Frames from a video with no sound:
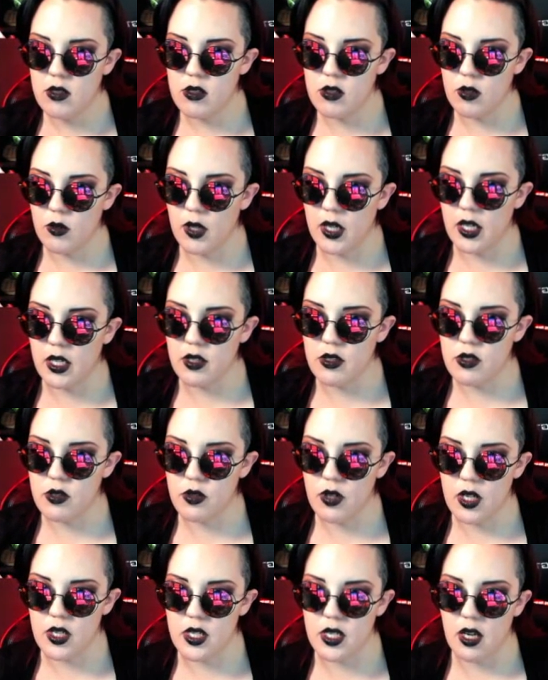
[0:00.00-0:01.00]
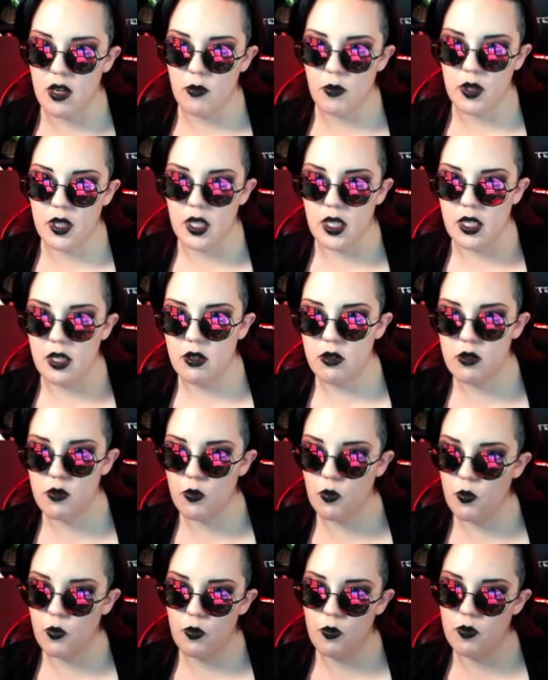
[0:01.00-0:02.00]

So I can stretch it out and be like, here's